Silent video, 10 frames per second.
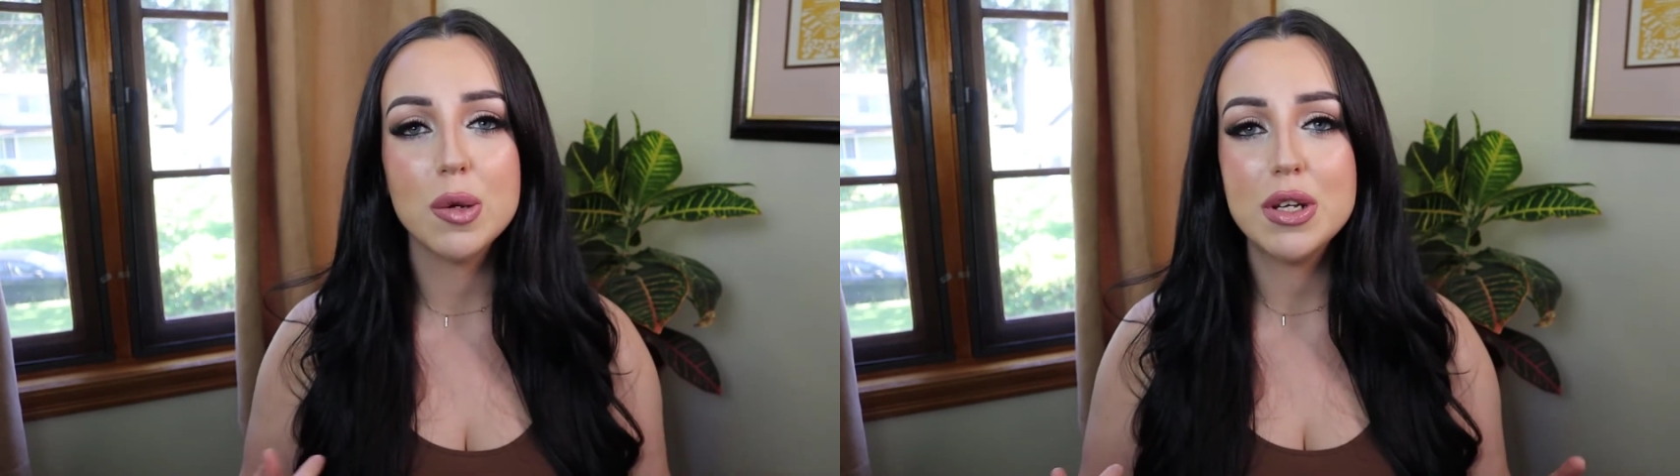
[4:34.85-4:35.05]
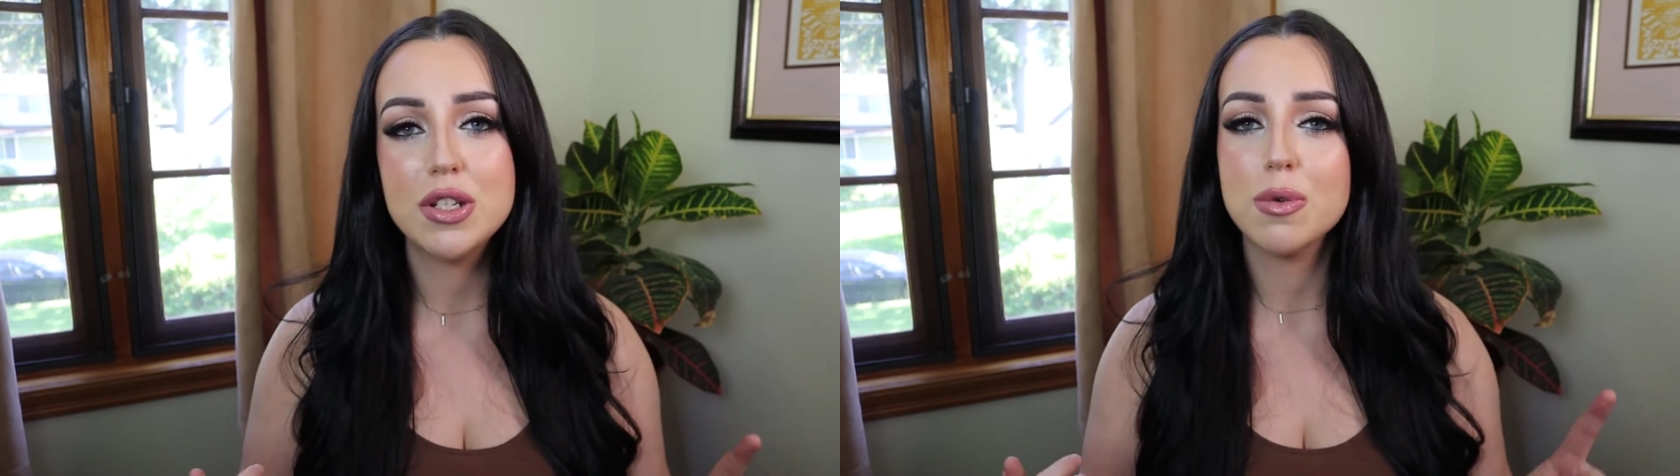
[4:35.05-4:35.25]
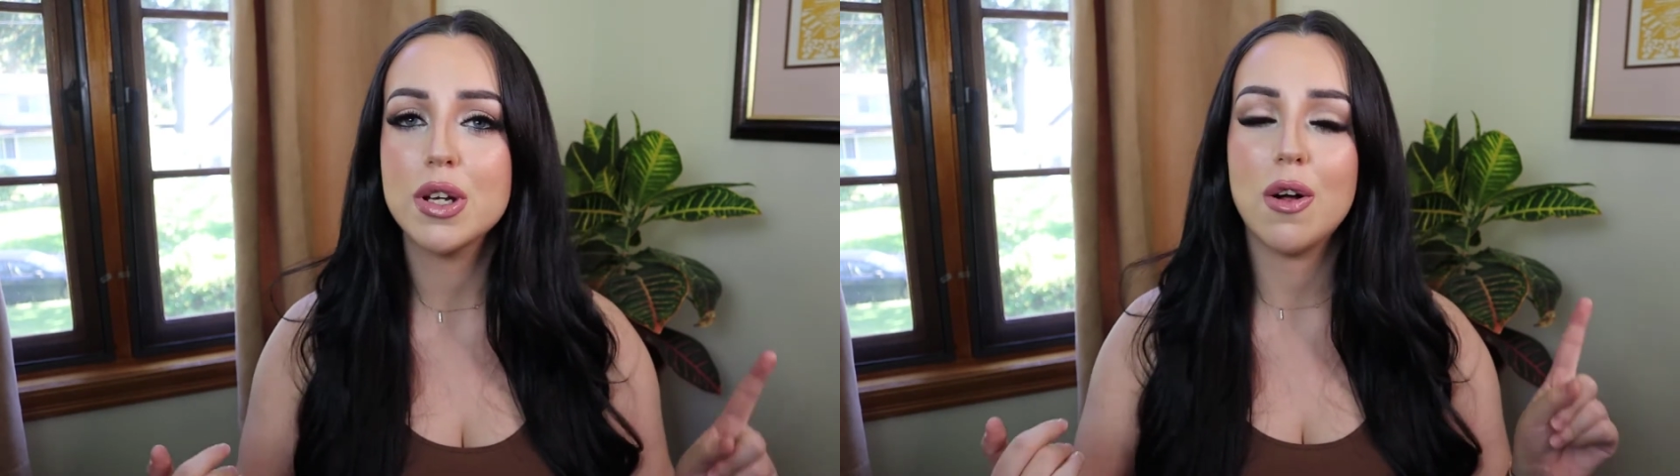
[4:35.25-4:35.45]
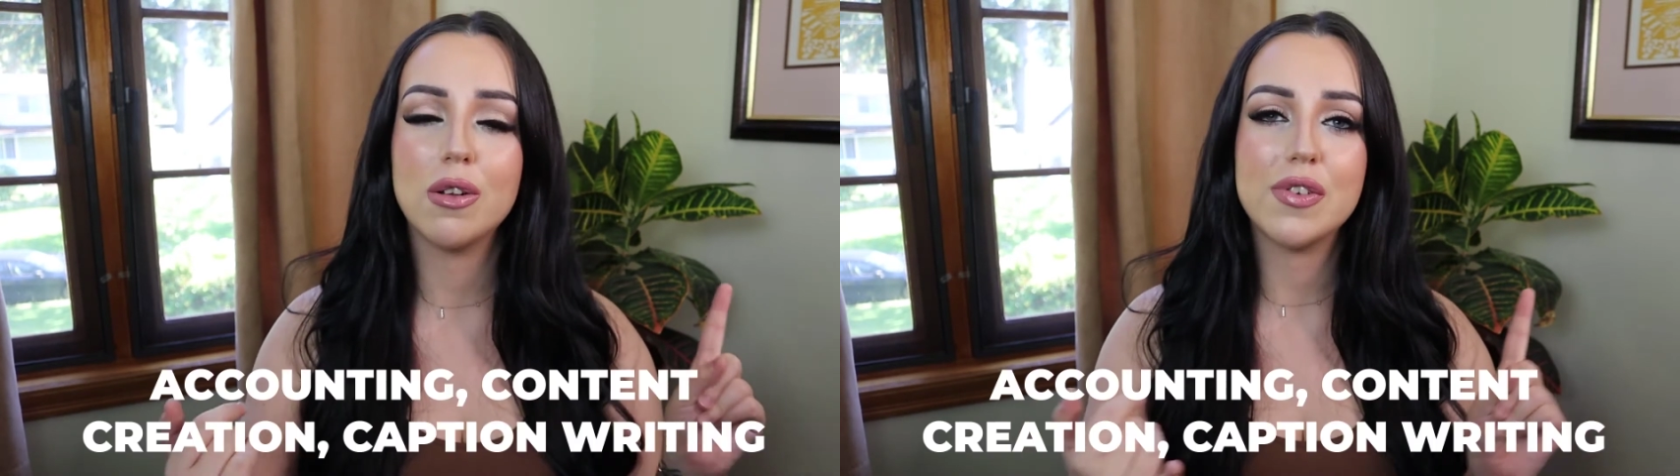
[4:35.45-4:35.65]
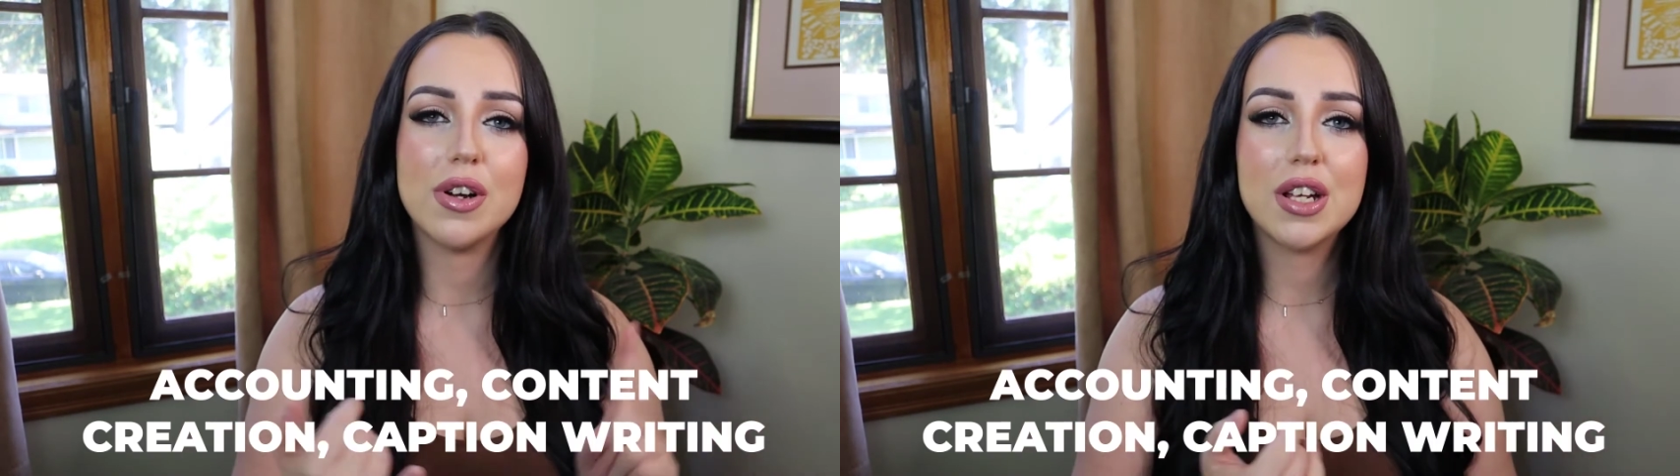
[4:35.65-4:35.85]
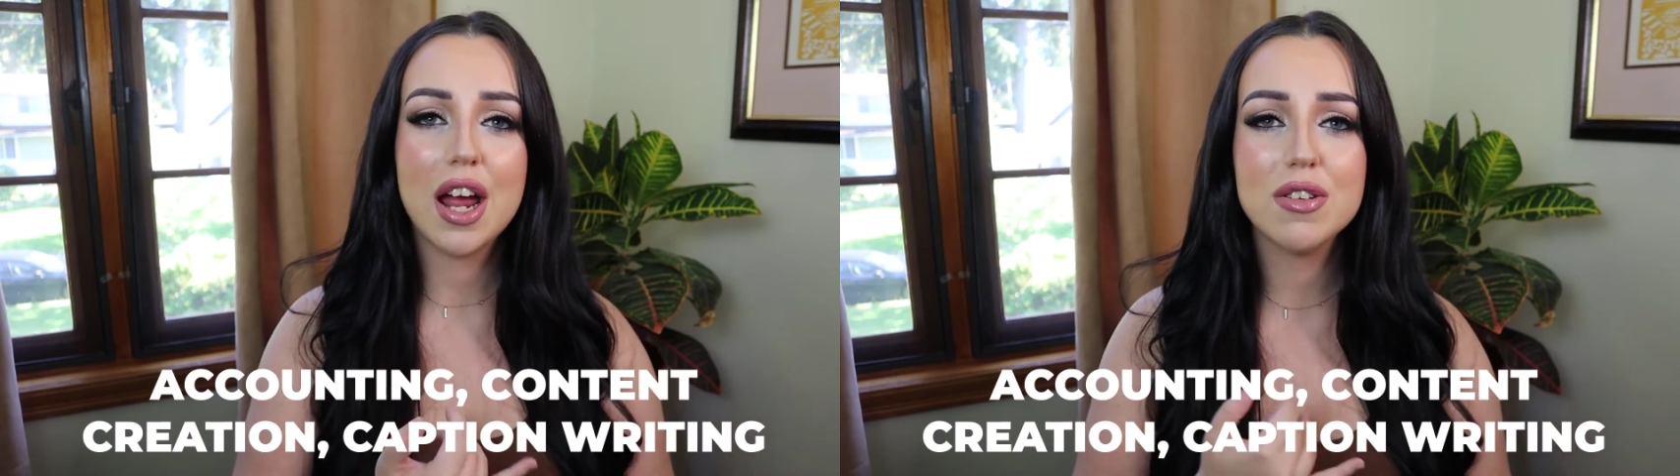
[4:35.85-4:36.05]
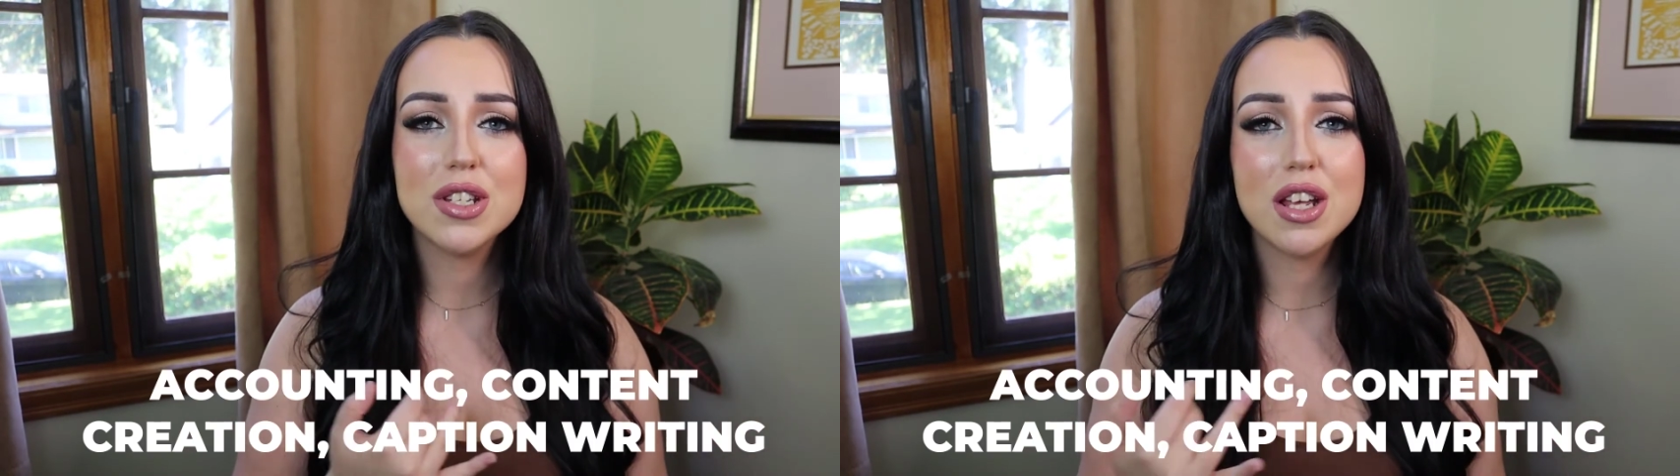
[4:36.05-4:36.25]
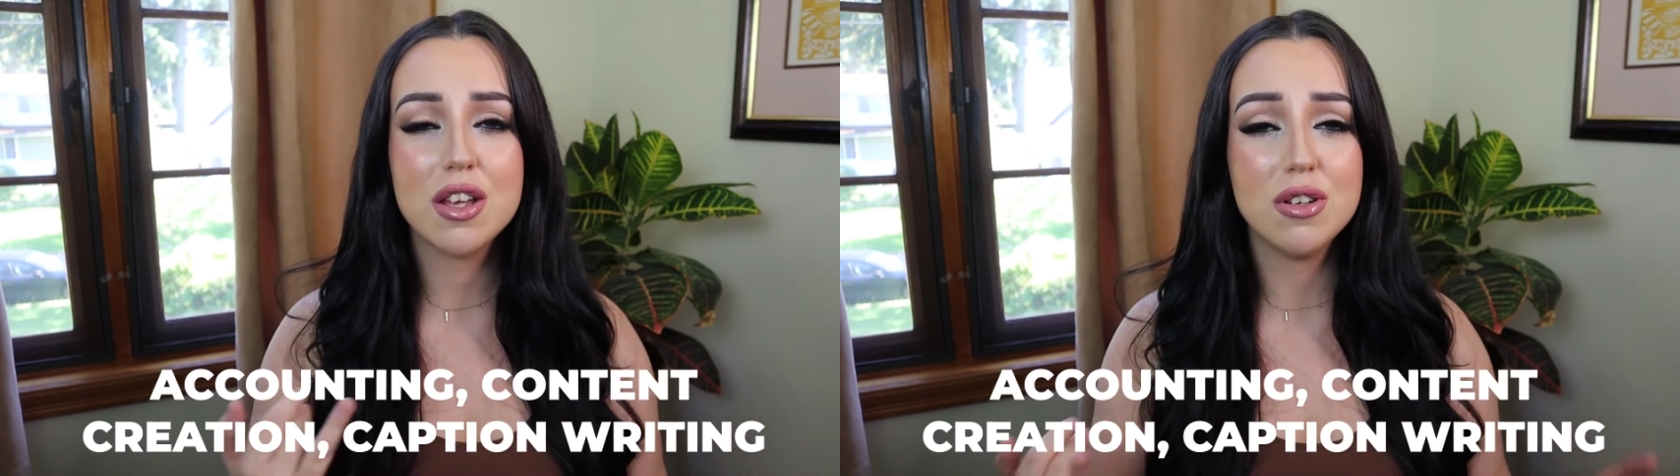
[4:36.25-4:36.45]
to be doing all of your accounting,